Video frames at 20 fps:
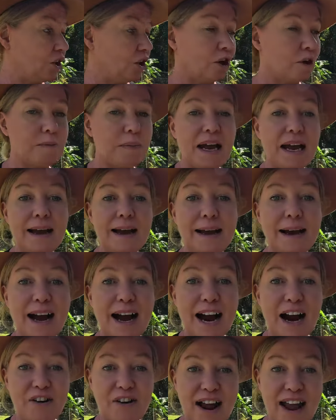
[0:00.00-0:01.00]
coop
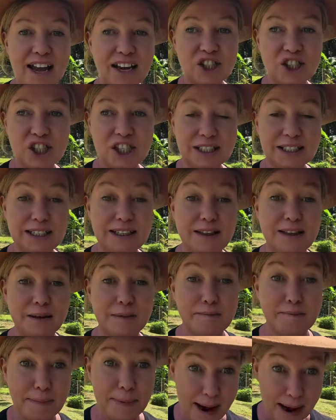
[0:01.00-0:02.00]
are actually
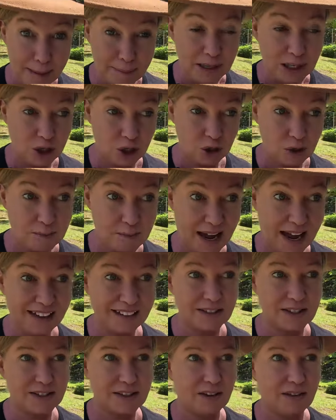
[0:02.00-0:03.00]
the barbecue
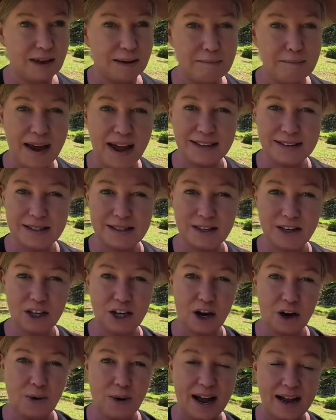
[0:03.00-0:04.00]
mats. So they're mats that
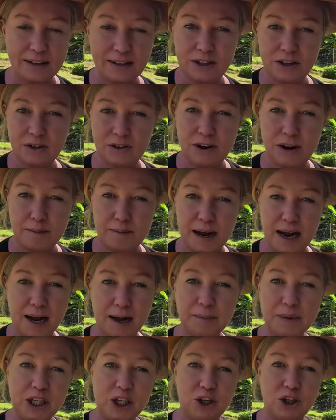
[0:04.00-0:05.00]
go under a
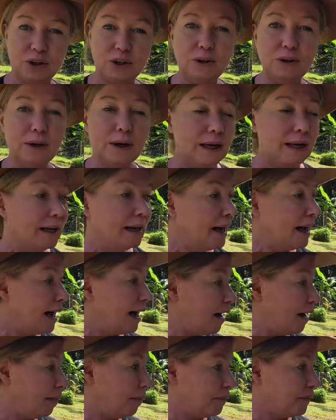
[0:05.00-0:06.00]
barbecue
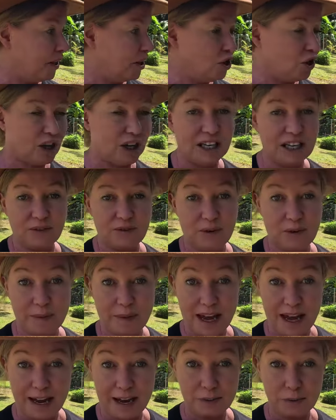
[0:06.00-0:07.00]
um, that you can get from
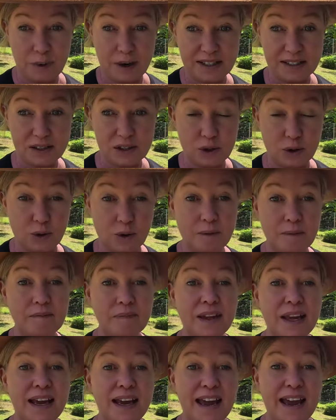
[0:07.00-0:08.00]
the hardware store.
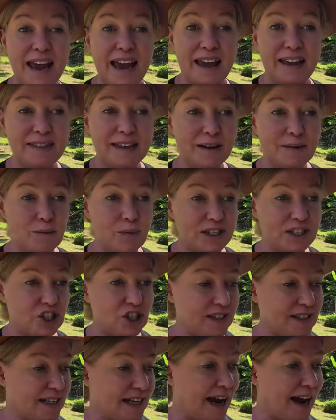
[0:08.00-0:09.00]
And then we
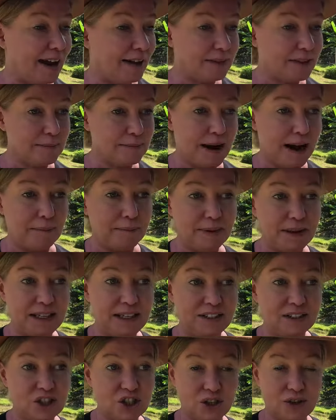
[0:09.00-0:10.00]
just cut them up
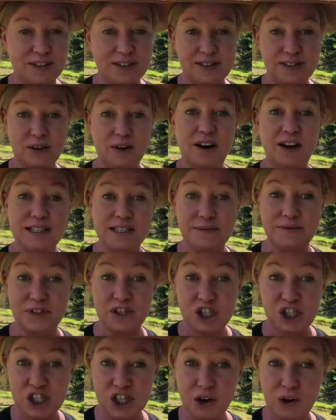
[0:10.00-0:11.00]
into the size of
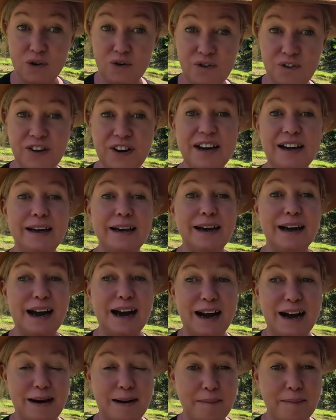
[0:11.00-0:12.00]
the
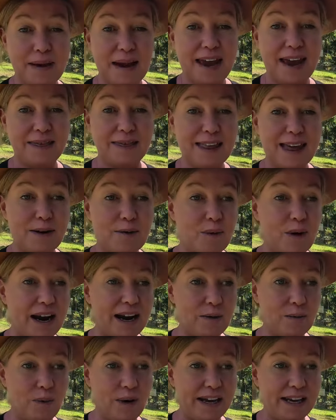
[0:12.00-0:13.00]
shelf. Um, and that
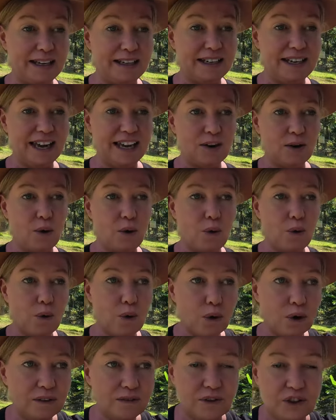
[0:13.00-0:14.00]
way we can get
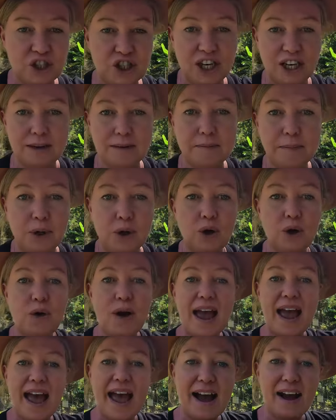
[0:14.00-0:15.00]
all of the chicken poo
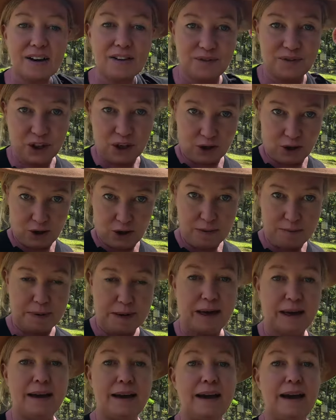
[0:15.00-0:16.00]
out of the coop.
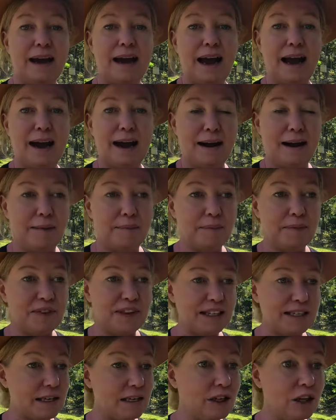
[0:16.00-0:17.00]
Um,
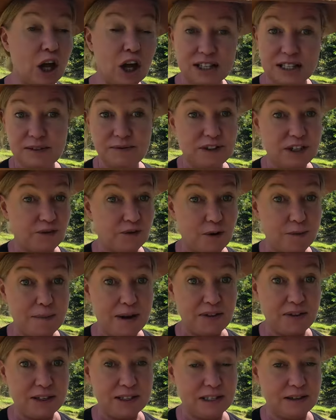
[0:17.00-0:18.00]
there's lots of different
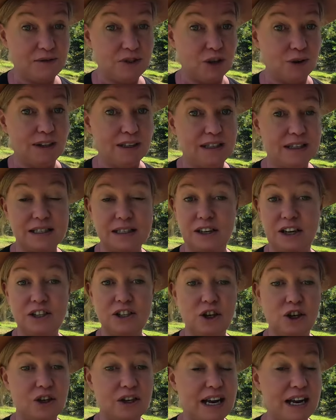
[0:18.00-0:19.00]
methods of doing this, like
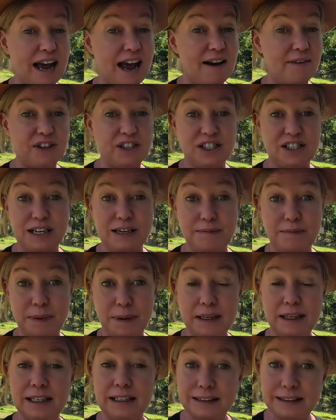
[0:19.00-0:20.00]
you can have a deep
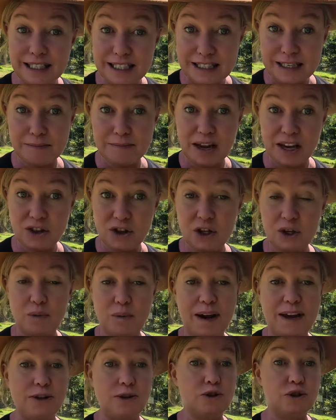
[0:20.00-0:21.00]
litter method
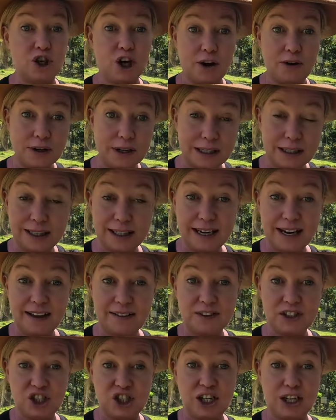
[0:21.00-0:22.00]
where you don't clean
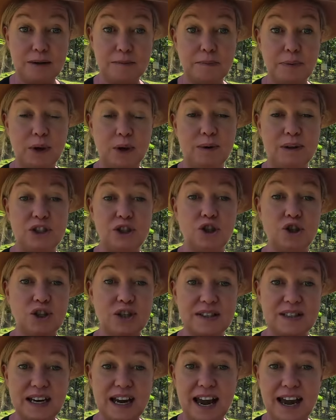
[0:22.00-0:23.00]
out the chicken poo and you
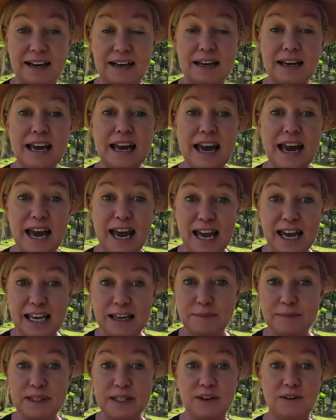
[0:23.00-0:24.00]
just add
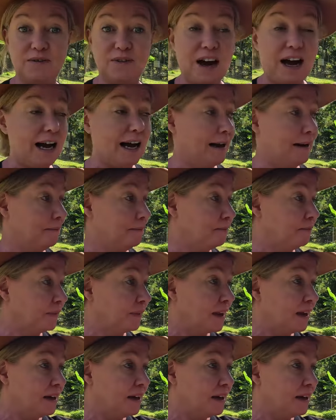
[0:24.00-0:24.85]
heaps of um,